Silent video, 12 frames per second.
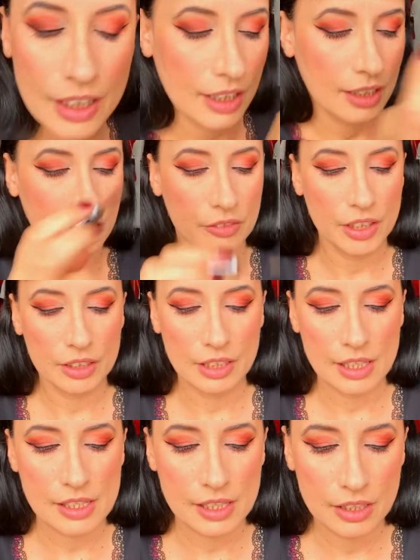And I think
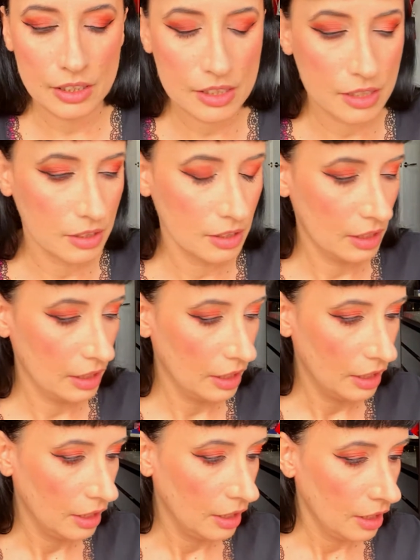that's good.
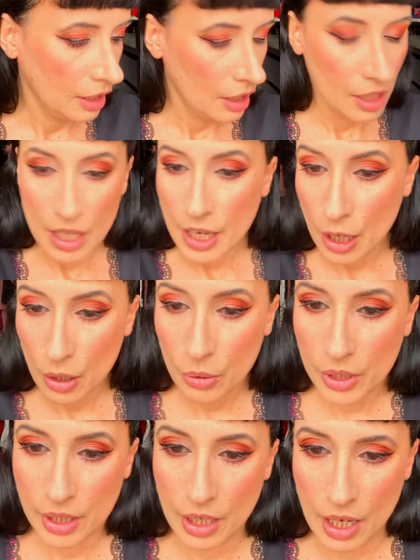
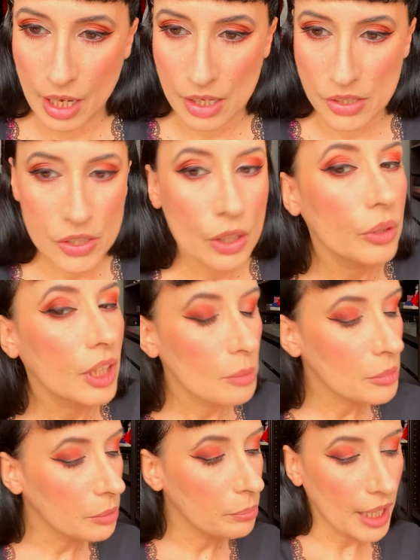Okay, so
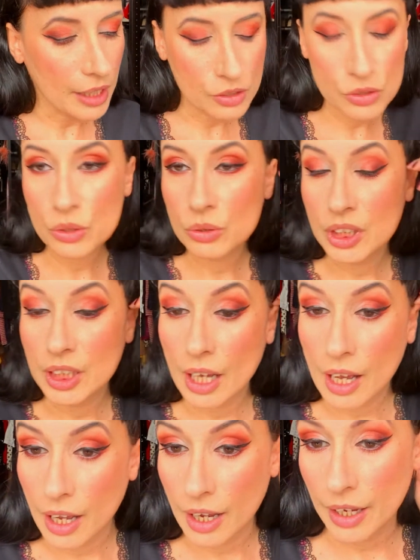coming back to the
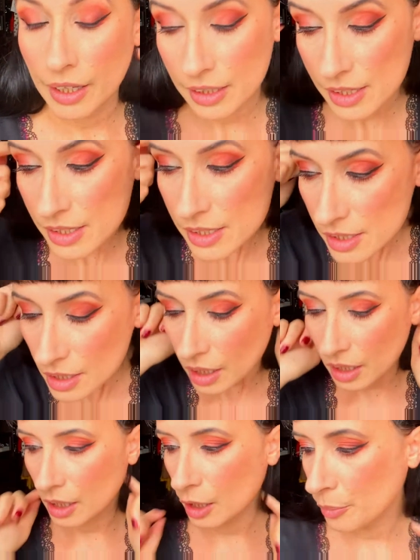eyes,
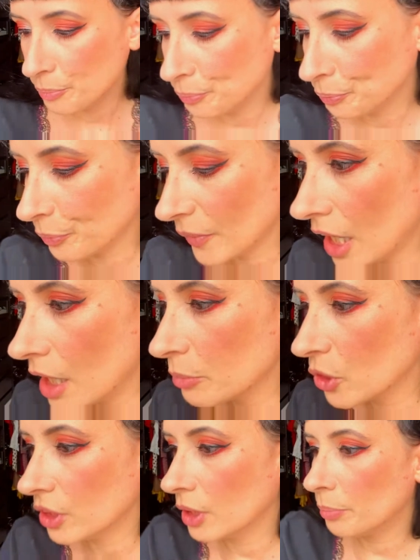
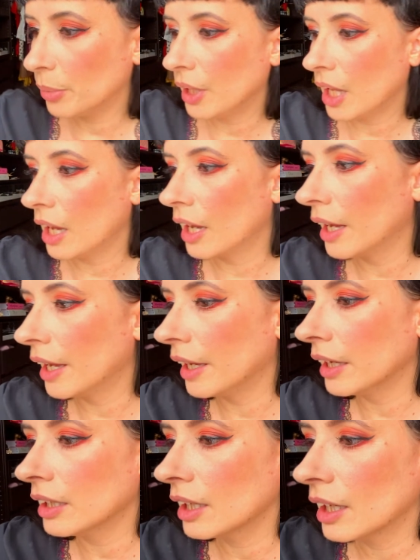I'm gonna
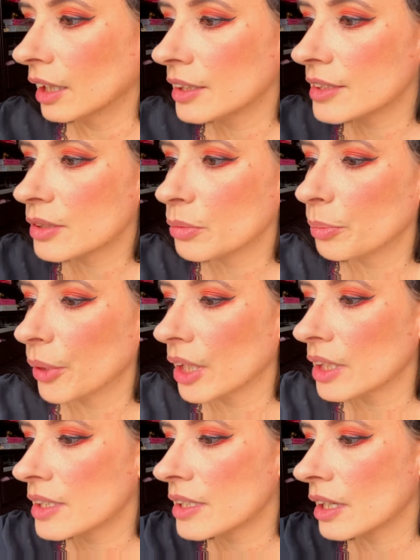apply a little
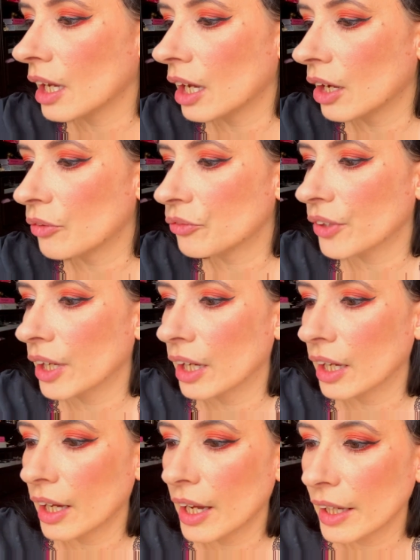bit of
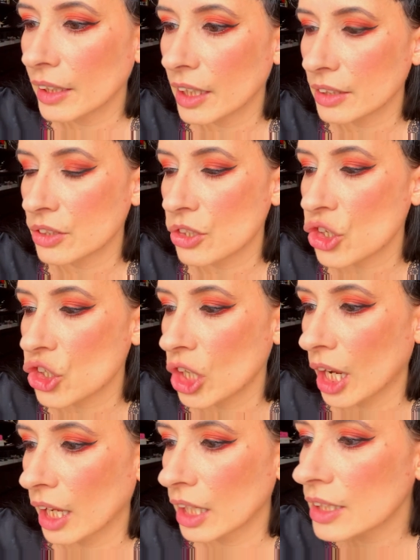a highlighter
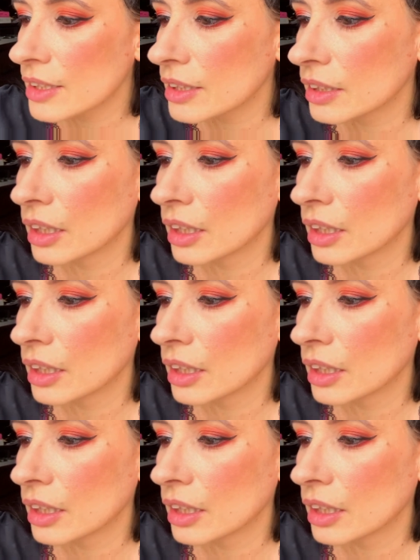shade,